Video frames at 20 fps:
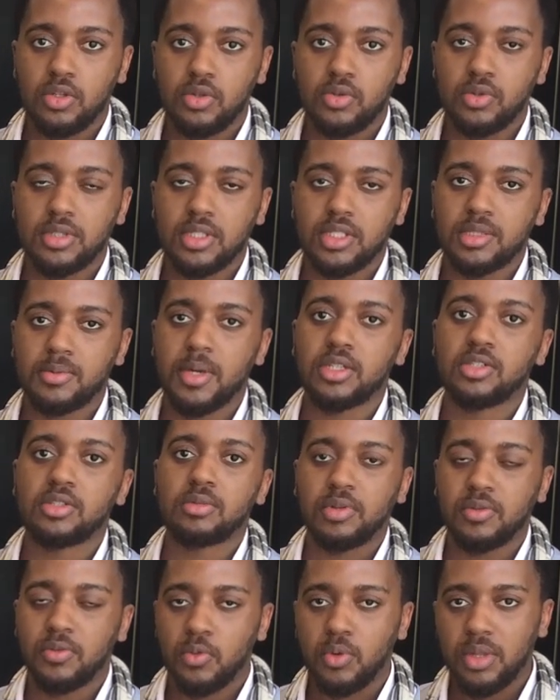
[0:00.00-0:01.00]
QC
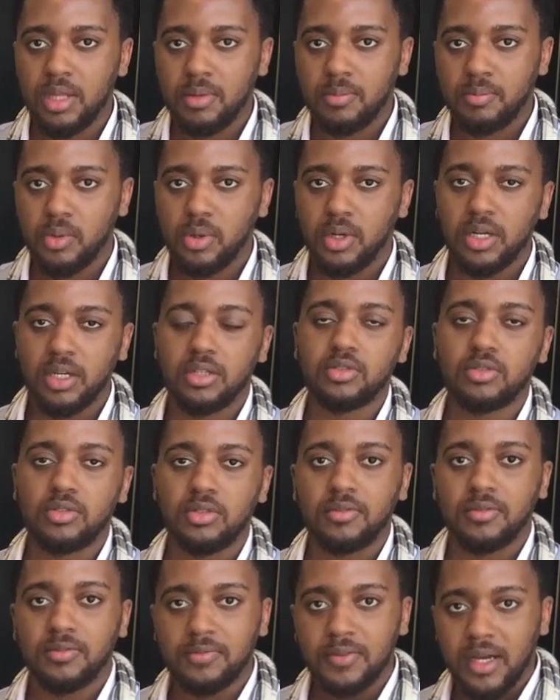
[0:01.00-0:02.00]
inspection before they put it into
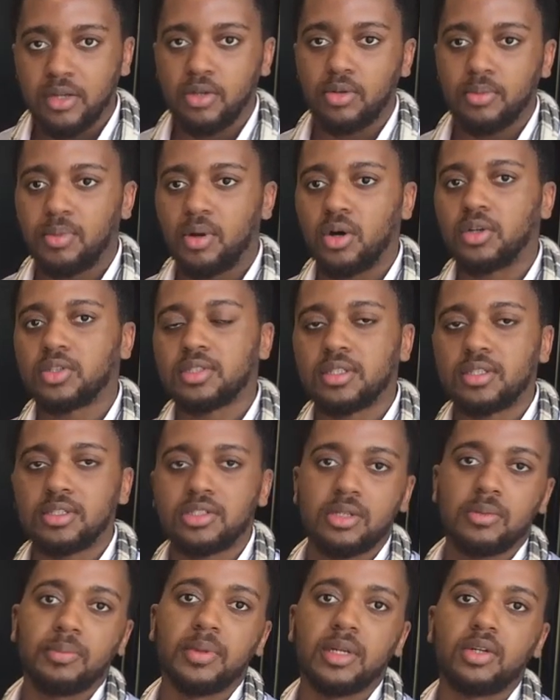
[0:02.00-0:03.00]
the final box
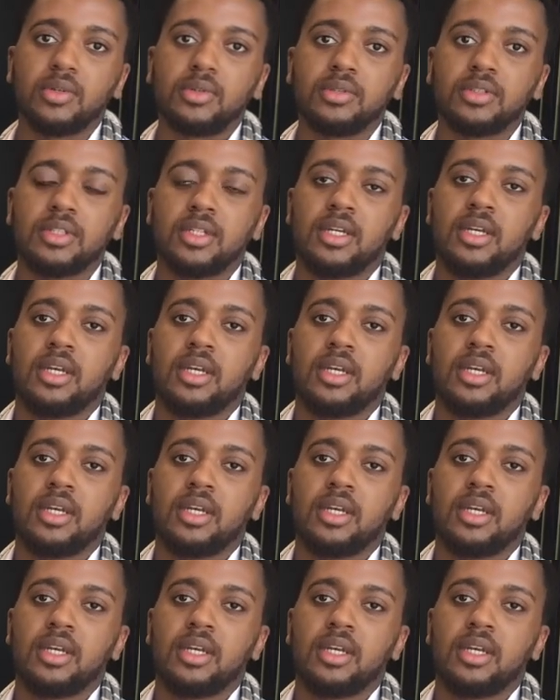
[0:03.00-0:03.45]
and ship it out.